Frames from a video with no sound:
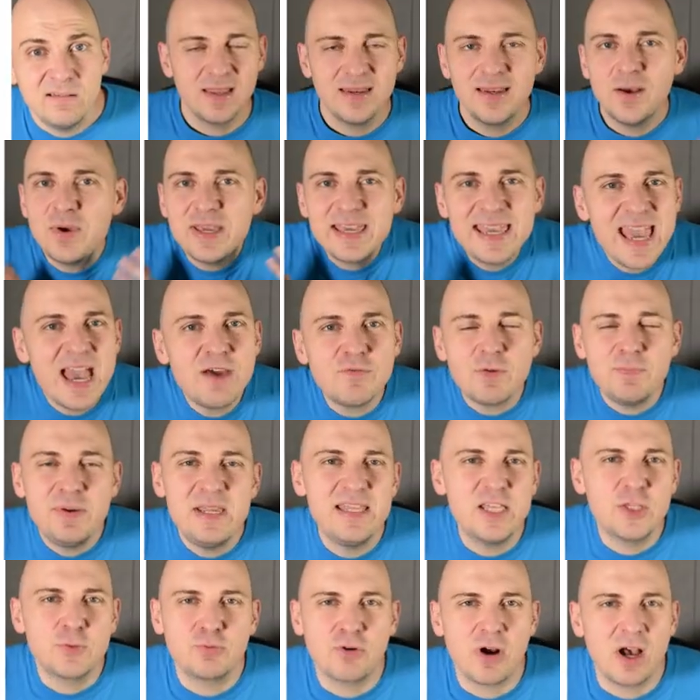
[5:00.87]
Now we can't repeat
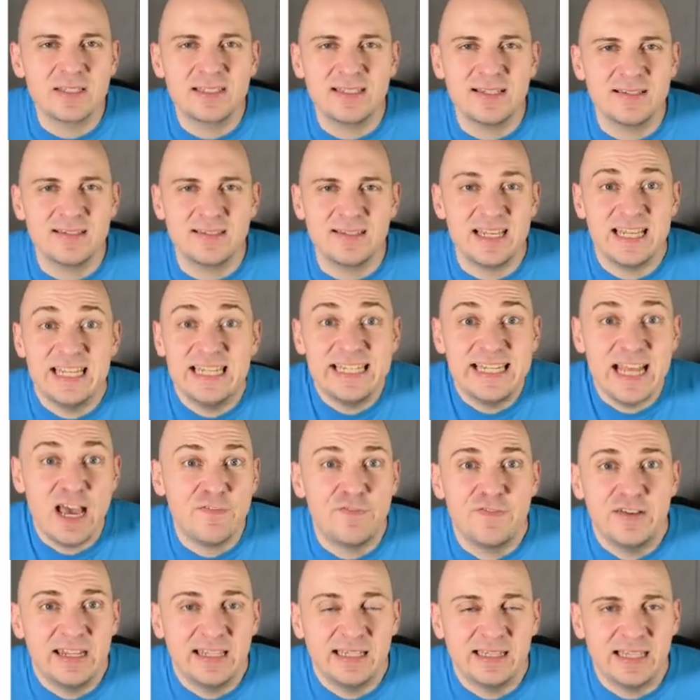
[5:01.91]
this process
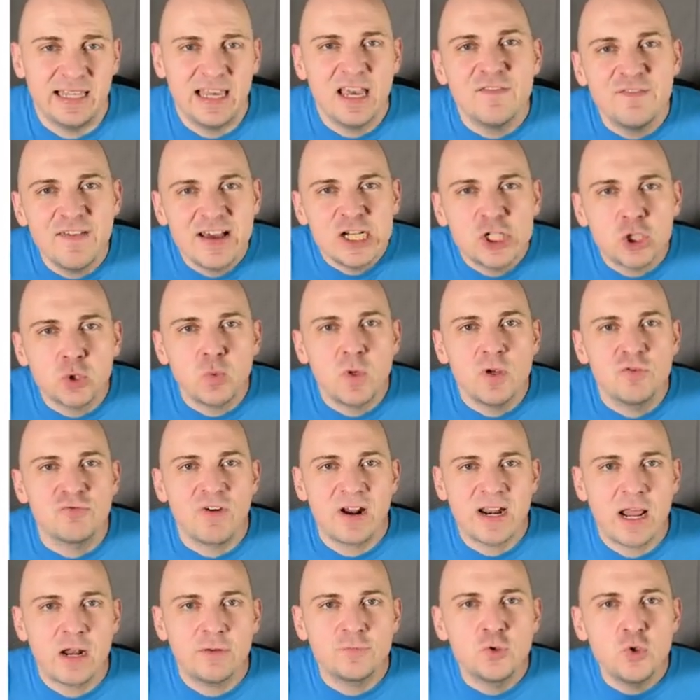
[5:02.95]
indefinitely. Eventually we
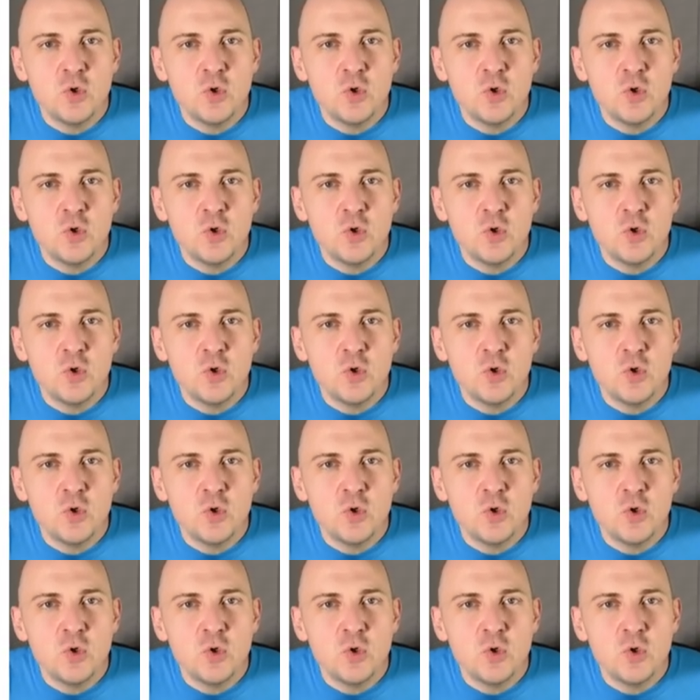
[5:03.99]
run out of